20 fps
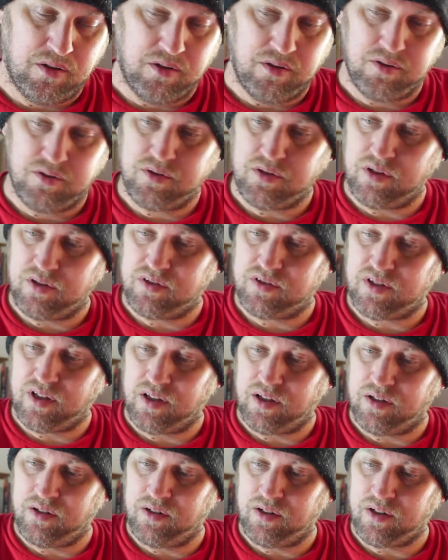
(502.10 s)

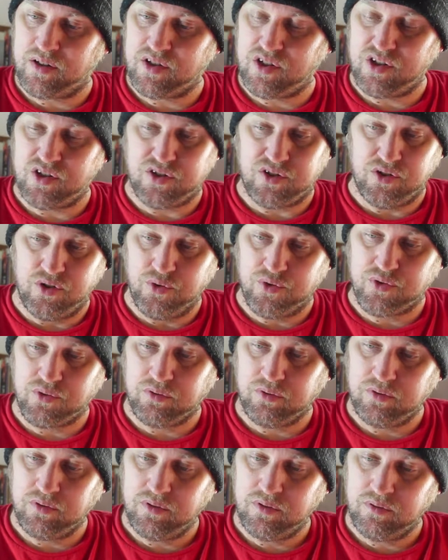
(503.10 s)
She's
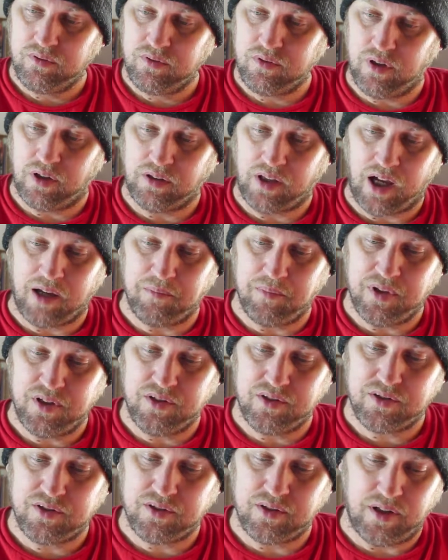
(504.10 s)
neutral,
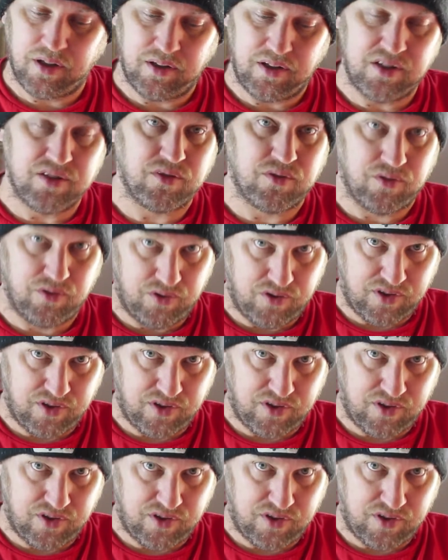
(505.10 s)
alignment, and these are her